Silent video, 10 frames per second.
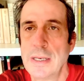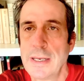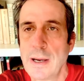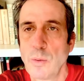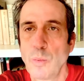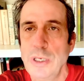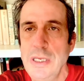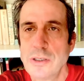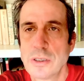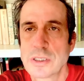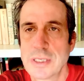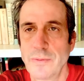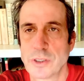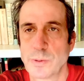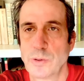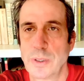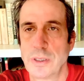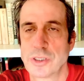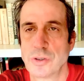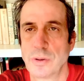Now, we need to distinguish between
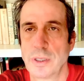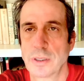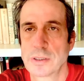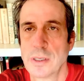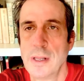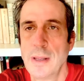these two things,